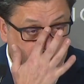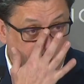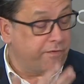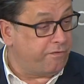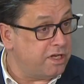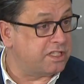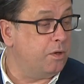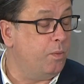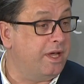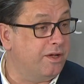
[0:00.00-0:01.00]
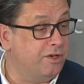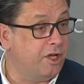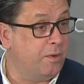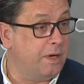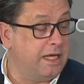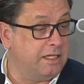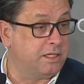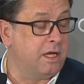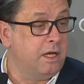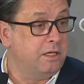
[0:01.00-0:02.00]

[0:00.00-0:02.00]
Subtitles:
Well, the first thing we can do is